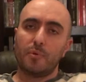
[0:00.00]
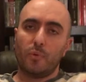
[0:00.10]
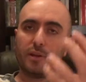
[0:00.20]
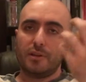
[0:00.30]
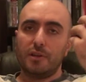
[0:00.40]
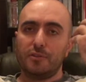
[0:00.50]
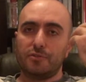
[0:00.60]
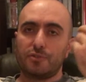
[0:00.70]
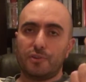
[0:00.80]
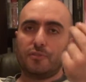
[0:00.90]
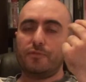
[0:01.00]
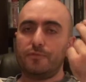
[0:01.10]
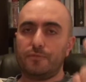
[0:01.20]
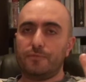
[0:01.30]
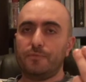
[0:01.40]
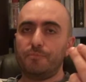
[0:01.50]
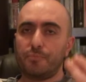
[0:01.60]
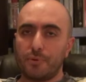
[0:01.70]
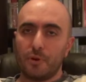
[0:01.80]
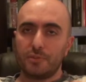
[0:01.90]
But when certain
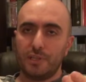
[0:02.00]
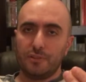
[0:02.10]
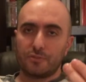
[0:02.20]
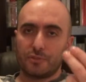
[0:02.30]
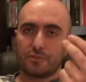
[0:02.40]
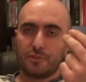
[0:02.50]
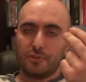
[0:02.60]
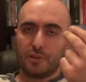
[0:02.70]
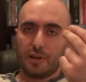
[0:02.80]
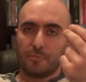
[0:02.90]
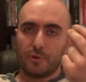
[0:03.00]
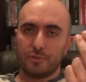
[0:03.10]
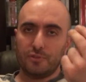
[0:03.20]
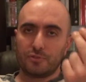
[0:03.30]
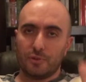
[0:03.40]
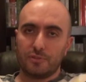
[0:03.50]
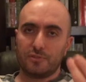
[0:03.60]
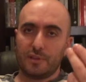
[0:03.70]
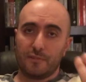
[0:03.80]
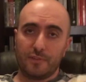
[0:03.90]
proteins or certain protein
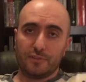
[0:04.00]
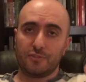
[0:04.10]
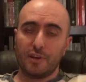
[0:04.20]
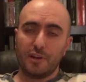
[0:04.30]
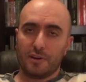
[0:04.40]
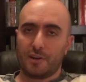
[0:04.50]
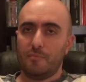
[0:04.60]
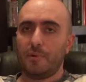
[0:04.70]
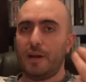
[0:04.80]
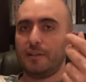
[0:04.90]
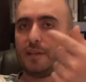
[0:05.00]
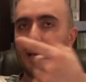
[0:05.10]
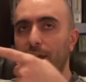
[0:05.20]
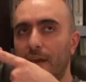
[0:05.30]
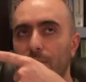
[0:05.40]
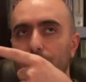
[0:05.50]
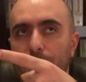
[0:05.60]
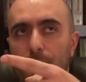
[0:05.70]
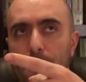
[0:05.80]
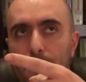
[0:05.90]
sources that are vegetarian are combined, like hemp,
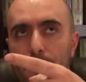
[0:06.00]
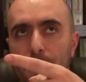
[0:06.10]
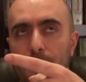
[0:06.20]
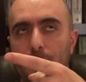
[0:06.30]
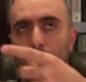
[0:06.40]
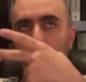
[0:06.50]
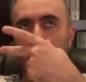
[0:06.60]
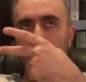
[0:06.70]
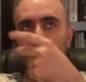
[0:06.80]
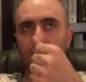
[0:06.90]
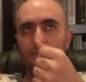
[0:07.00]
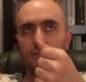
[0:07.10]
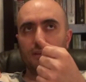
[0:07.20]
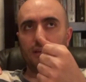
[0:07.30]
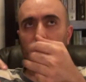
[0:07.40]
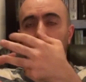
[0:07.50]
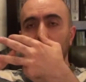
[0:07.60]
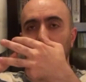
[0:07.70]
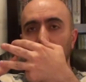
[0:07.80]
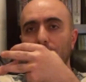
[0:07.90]
rice, and
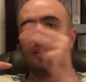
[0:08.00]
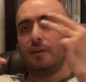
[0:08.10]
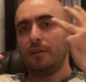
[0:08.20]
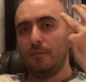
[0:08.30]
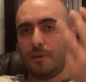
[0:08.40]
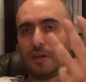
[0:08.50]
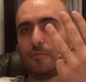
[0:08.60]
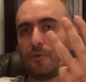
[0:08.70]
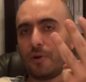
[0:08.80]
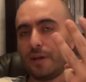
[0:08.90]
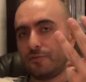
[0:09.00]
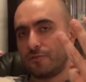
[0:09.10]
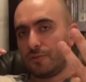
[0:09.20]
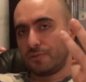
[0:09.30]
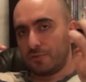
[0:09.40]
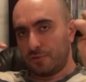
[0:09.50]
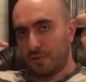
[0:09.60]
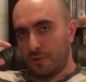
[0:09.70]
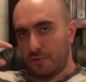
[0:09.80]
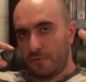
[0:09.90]
pea, they become great
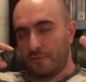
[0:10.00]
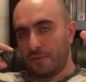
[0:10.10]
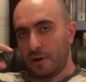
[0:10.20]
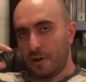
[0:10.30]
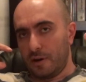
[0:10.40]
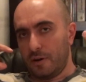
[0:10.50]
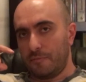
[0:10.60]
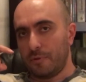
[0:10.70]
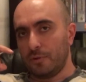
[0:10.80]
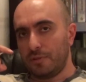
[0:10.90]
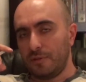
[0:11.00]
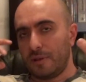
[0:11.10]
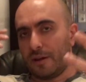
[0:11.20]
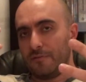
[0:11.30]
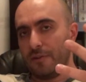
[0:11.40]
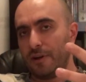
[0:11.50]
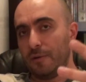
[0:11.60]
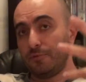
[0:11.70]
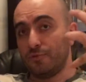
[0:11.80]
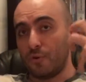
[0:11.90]
sources of protein that are very
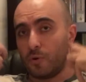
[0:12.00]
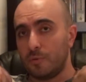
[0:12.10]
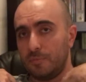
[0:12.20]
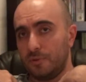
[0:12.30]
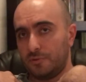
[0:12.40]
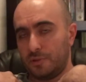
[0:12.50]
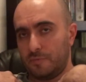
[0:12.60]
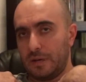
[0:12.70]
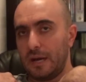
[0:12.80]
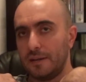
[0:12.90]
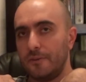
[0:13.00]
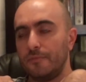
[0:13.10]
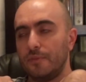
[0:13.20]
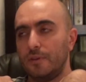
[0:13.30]
absorbable to the body.